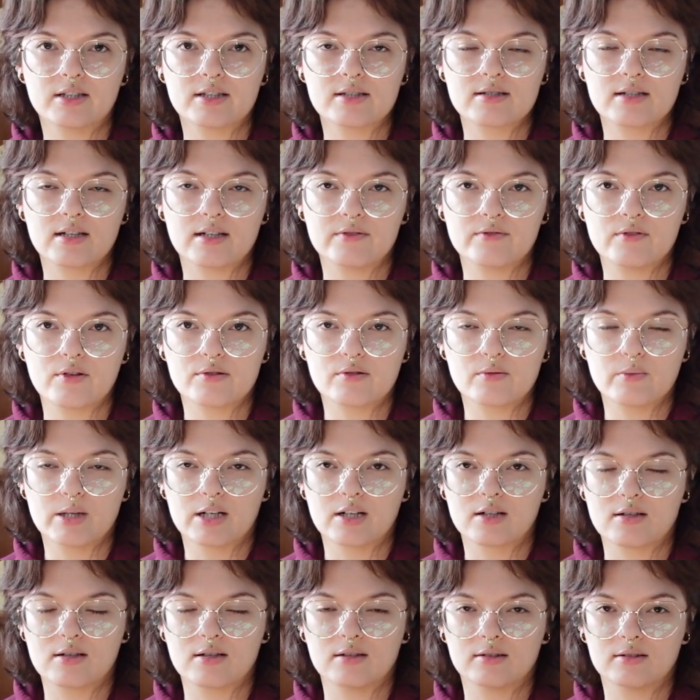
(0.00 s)
is to have those
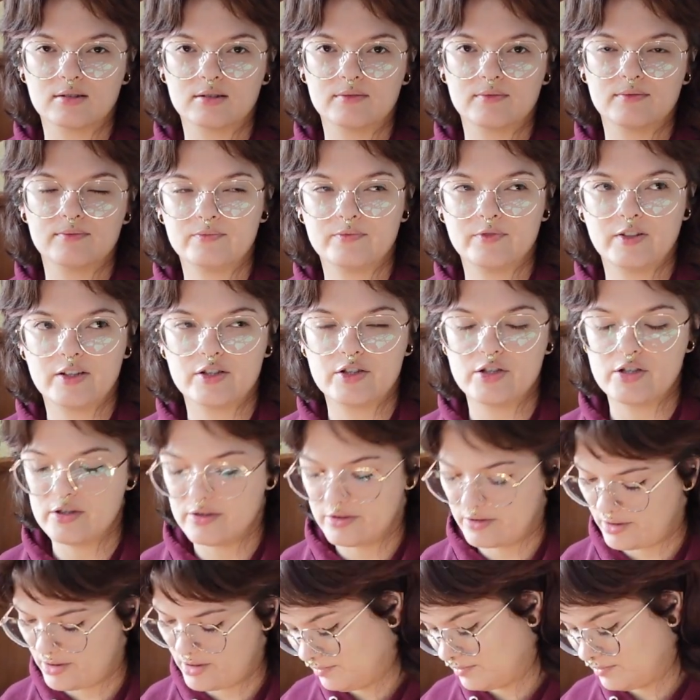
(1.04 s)
weird colored veggies.